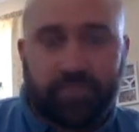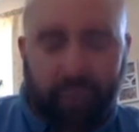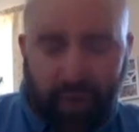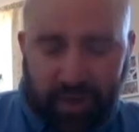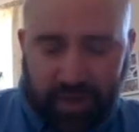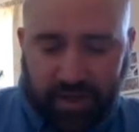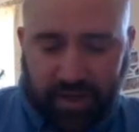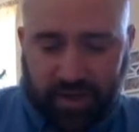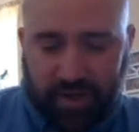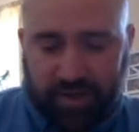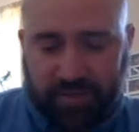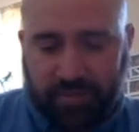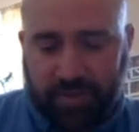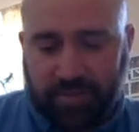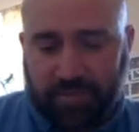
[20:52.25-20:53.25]
Working
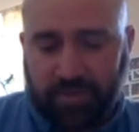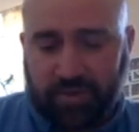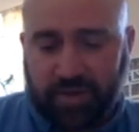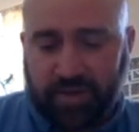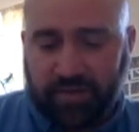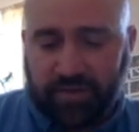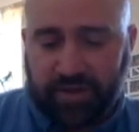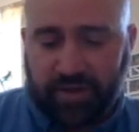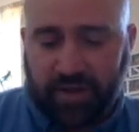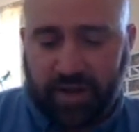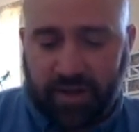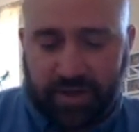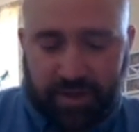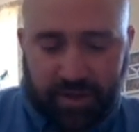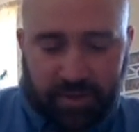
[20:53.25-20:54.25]
class people live in
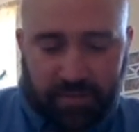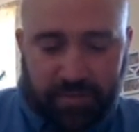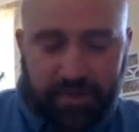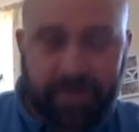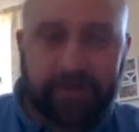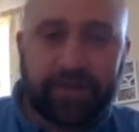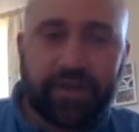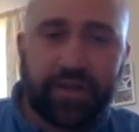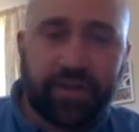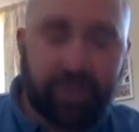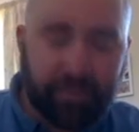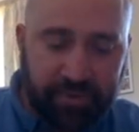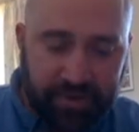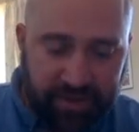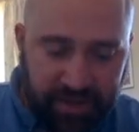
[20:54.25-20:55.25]
larger numbers in
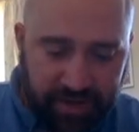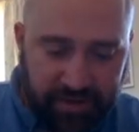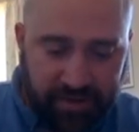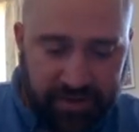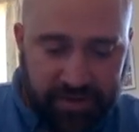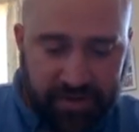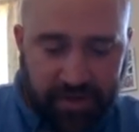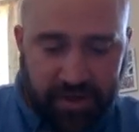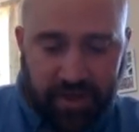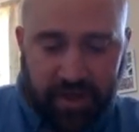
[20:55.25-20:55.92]
urban centres